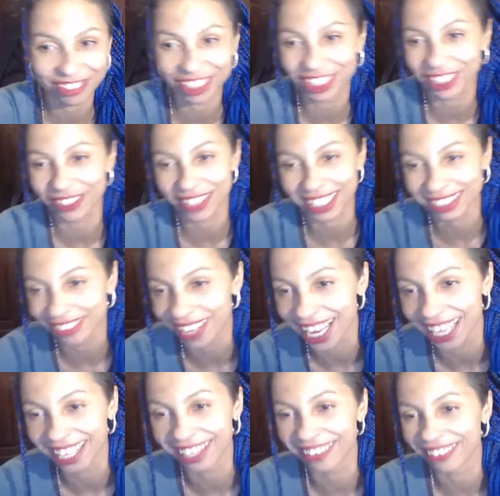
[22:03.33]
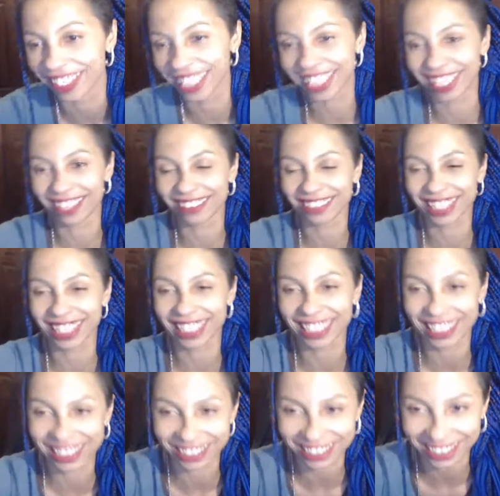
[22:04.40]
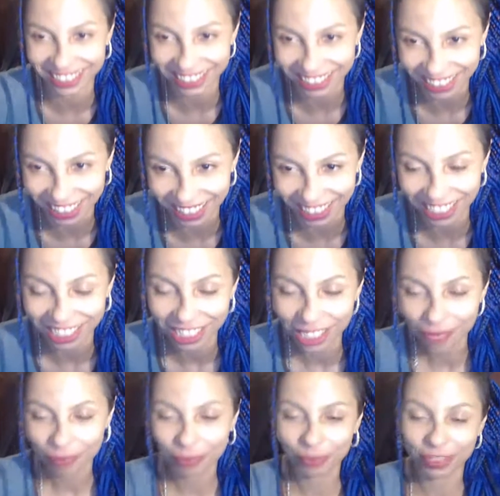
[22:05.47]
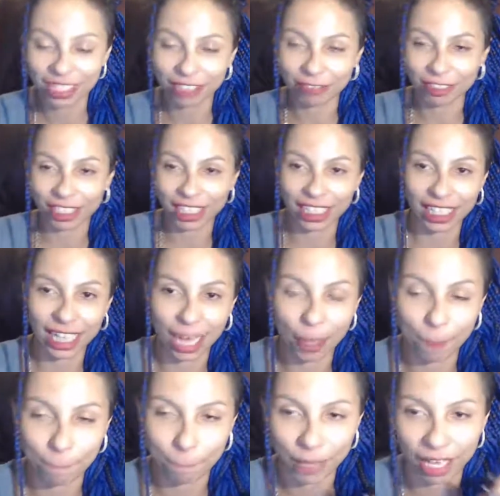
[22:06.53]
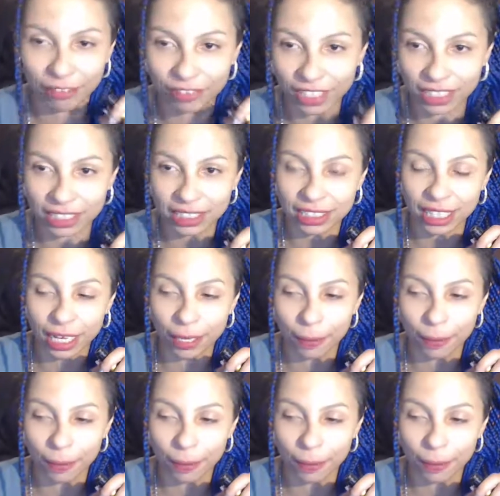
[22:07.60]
for sure. That's why I love hanging out with NE users. And we definitely have this